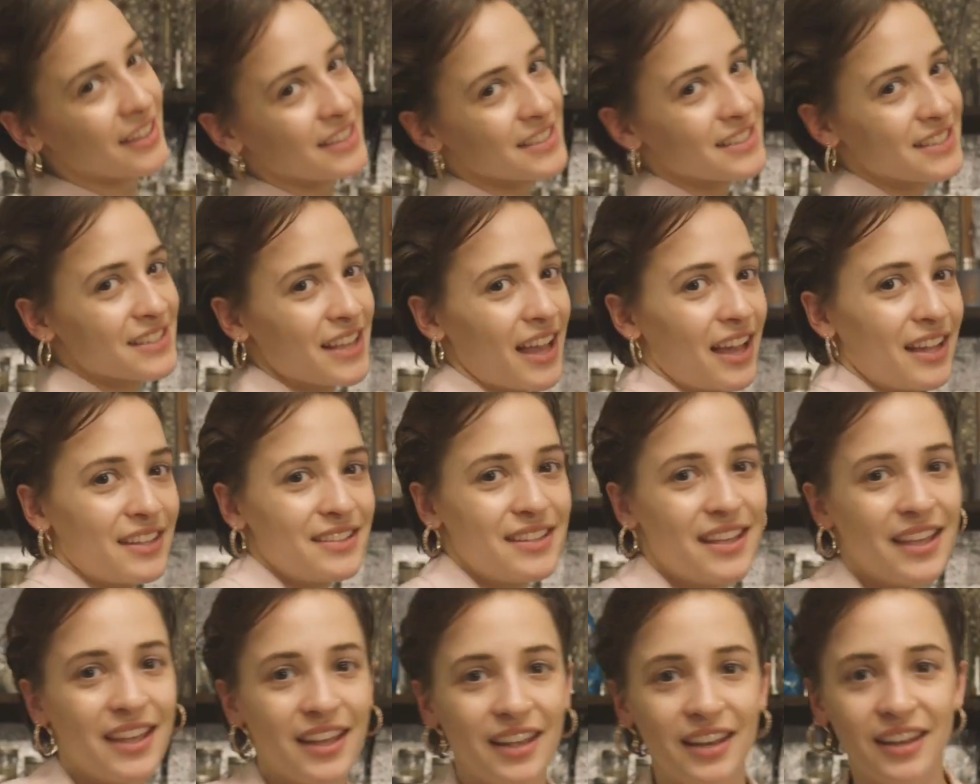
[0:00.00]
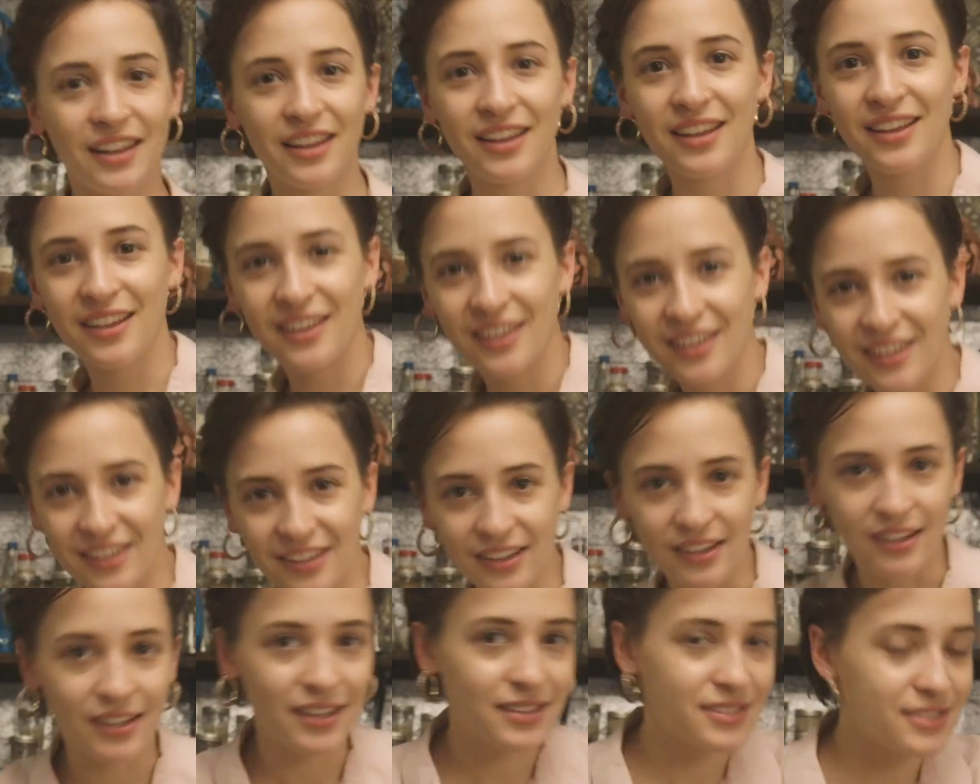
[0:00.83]
Sahtein.
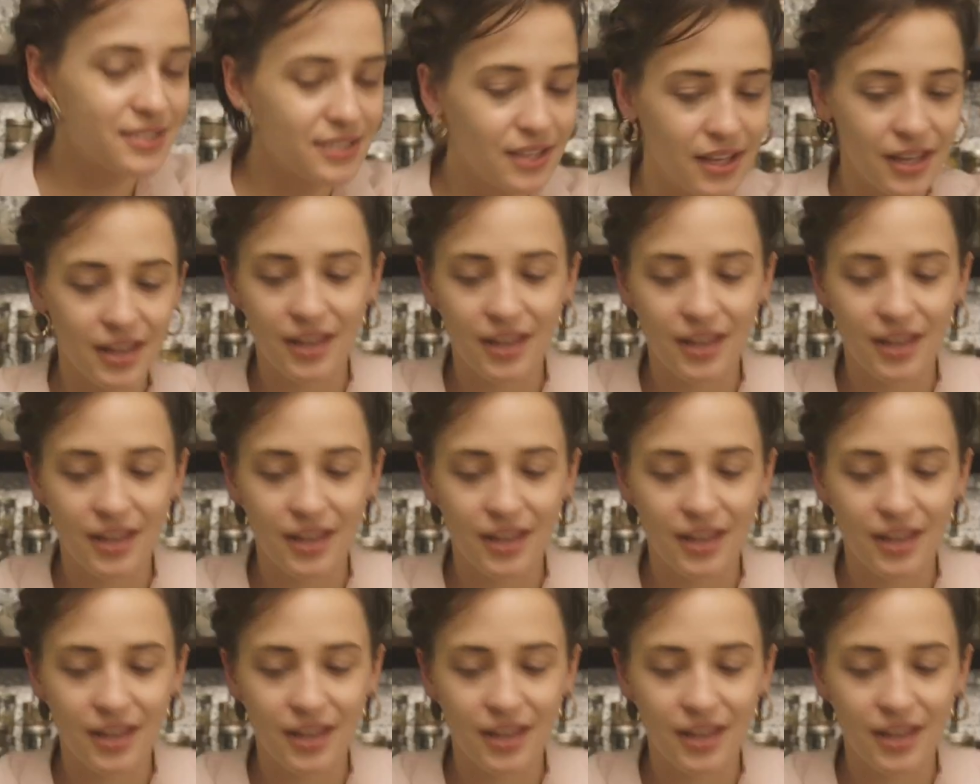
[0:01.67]
Let's